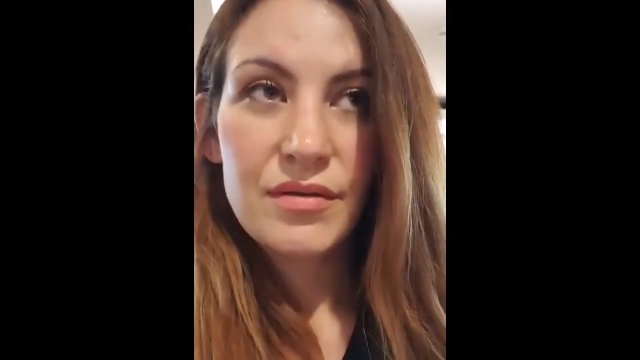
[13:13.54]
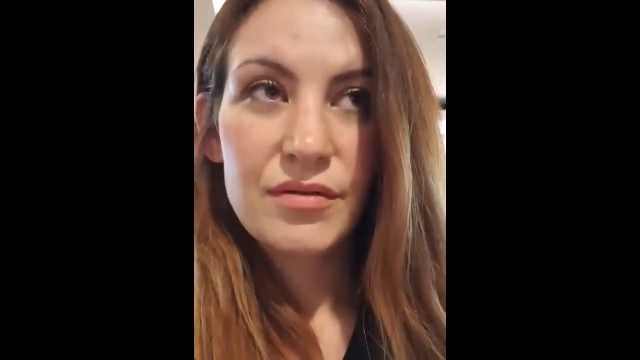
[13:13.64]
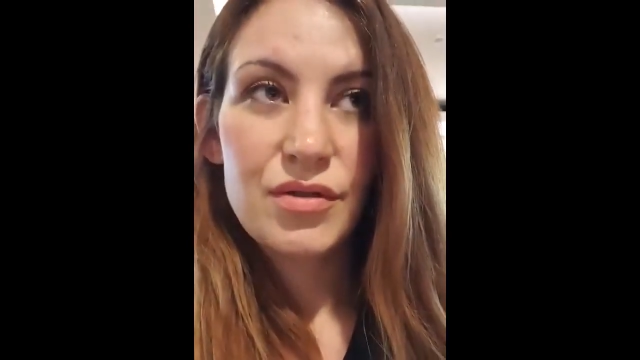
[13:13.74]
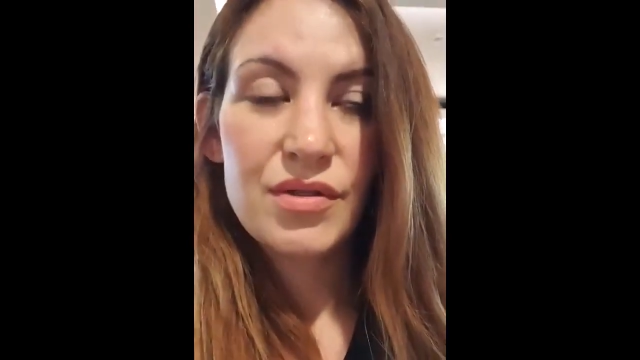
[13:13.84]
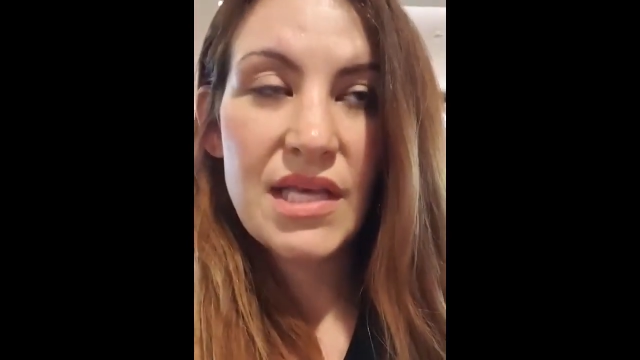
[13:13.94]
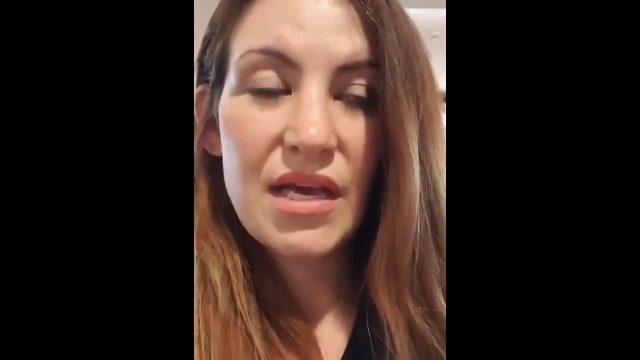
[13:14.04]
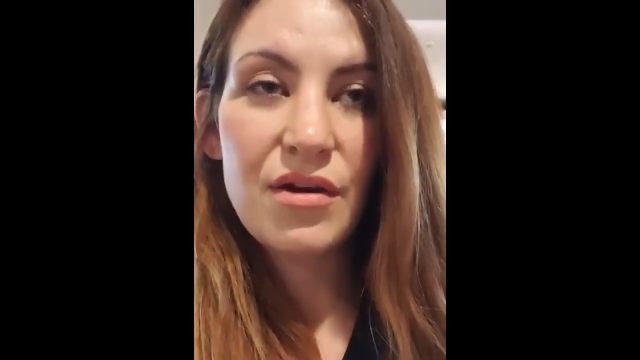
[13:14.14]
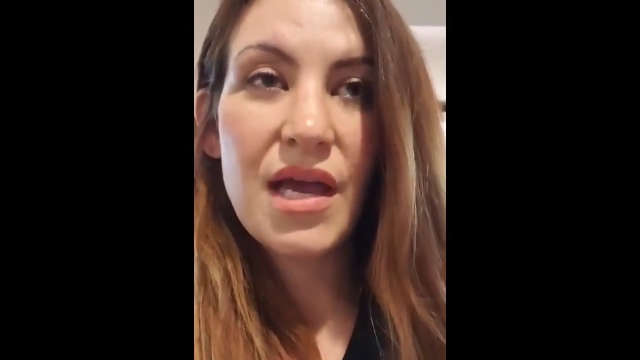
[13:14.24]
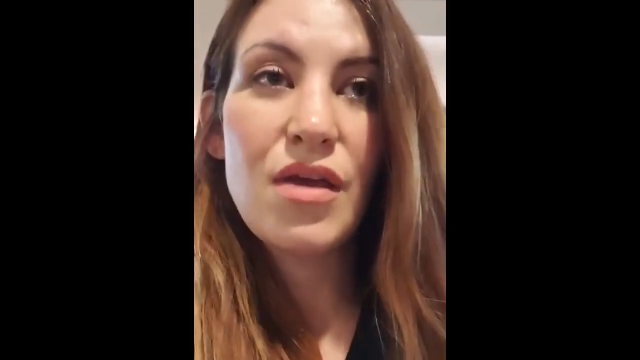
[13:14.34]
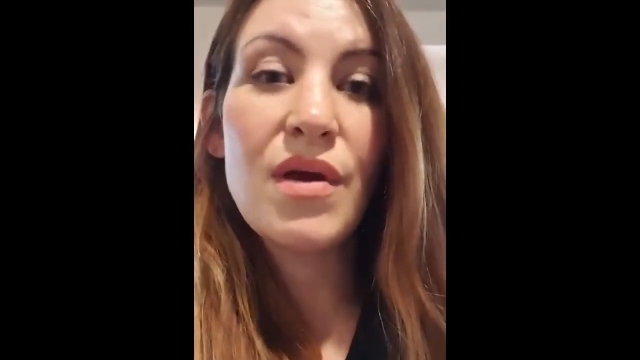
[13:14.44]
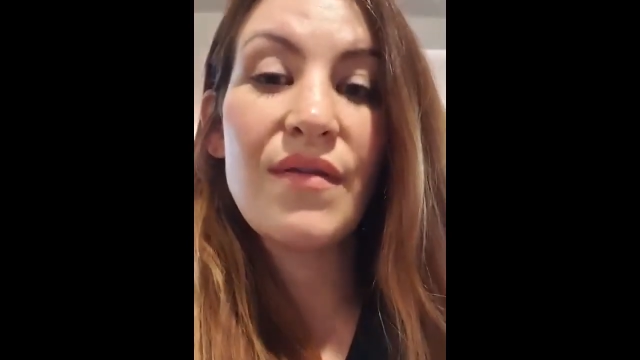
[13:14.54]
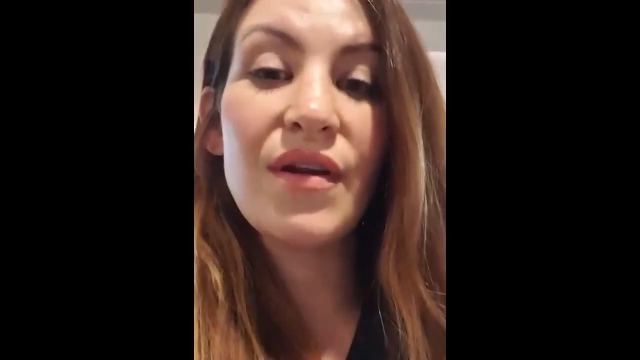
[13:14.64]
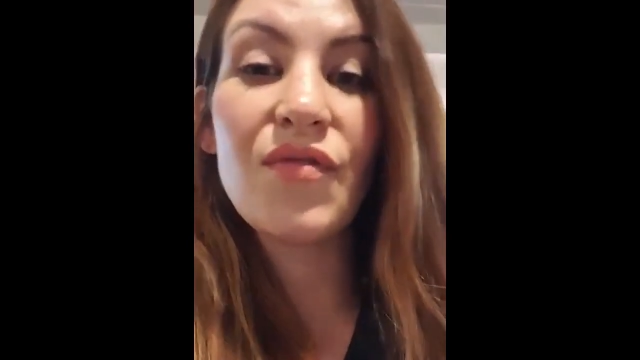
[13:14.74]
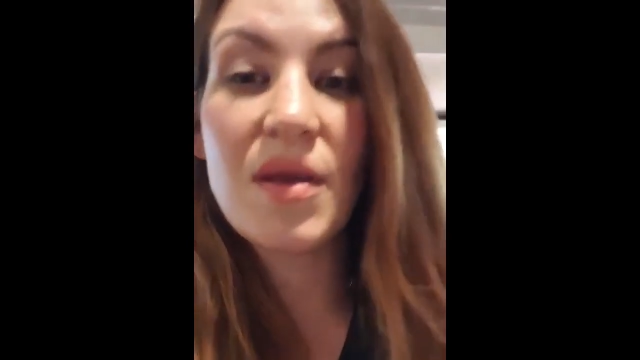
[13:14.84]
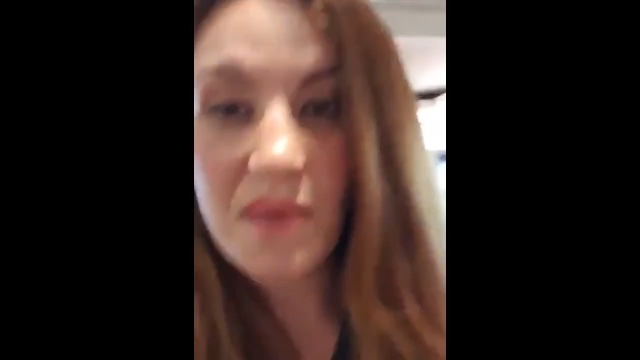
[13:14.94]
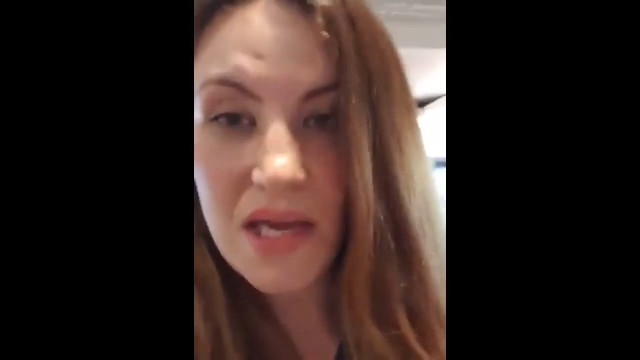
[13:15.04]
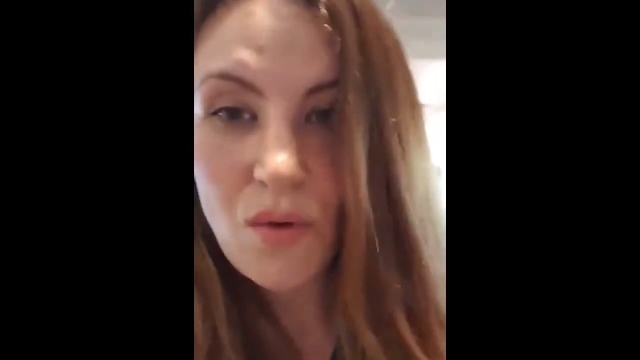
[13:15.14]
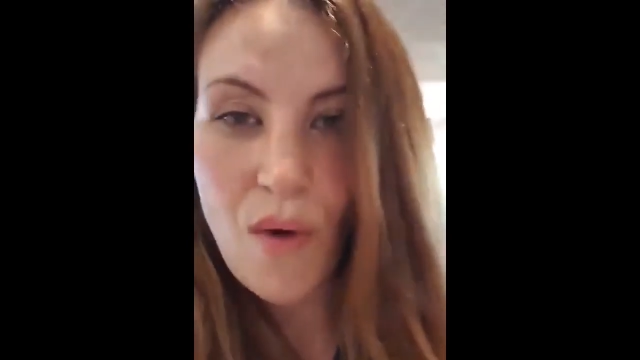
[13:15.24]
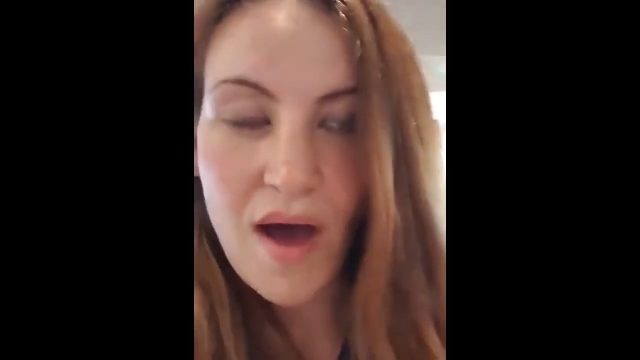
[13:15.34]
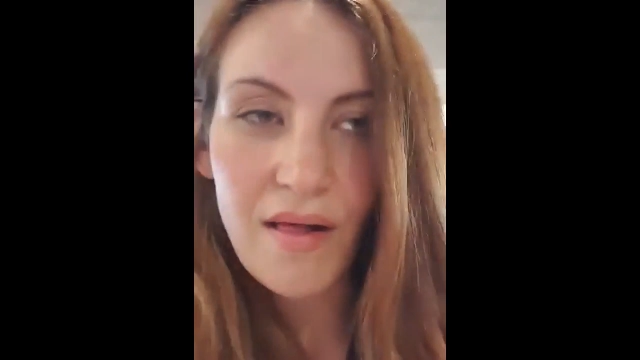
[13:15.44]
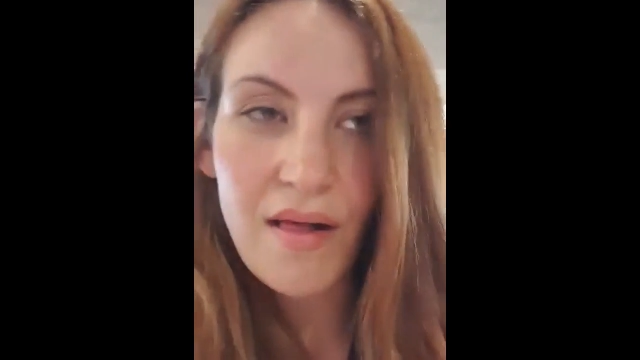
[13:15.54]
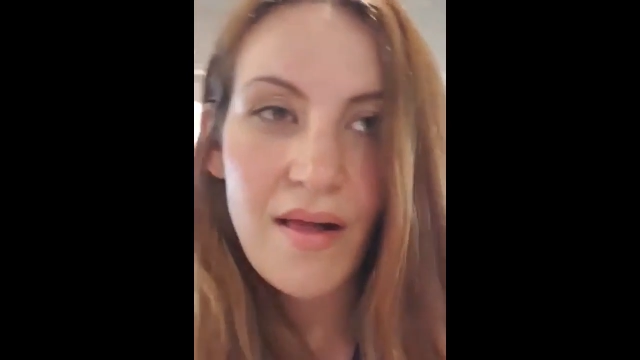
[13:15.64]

to segregate you even if they mean well.